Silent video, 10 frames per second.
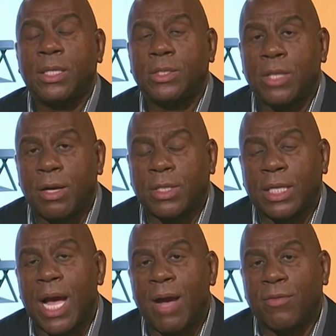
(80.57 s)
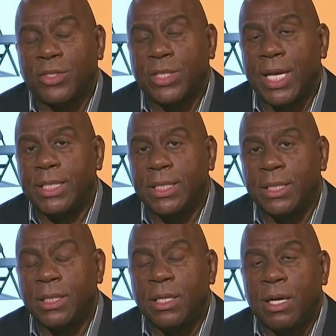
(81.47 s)
start the
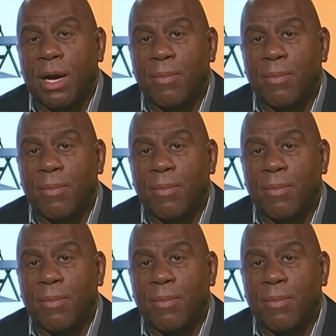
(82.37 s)
conversation mm-hmm.